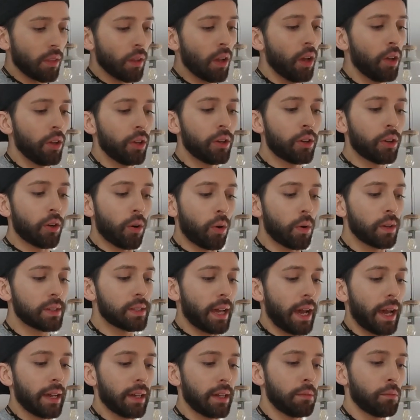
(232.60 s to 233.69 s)
you can always
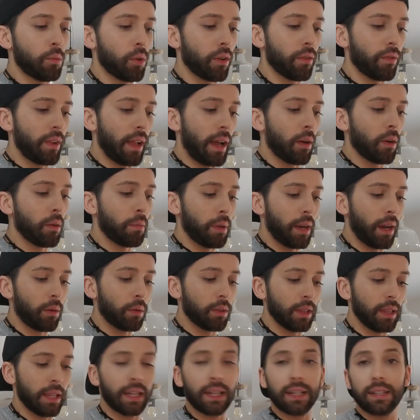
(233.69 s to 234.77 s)
add in more flour, but I would
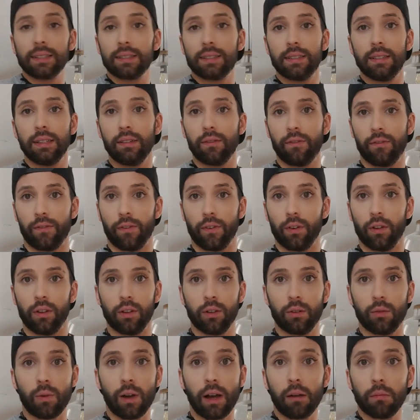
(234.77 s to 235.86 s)
let it sit for a little
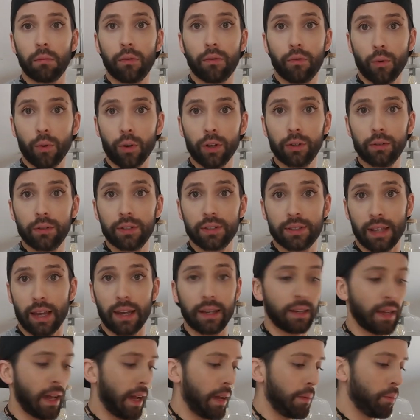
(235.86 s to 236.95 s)
while before you decide to
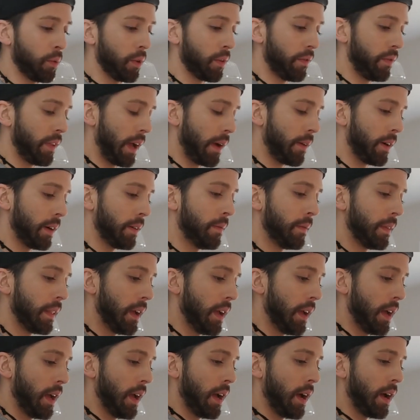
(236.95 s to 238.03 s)
add more flour.
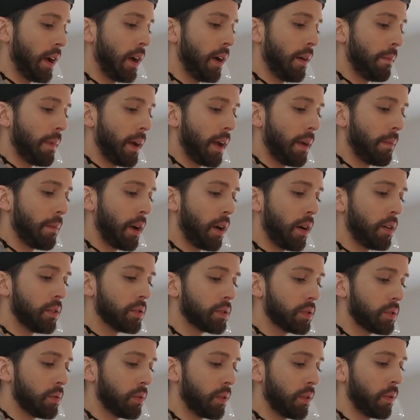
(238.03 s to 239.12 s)
I'm
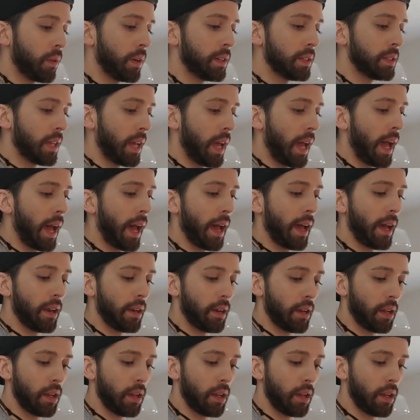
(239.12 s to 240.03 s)
also going to add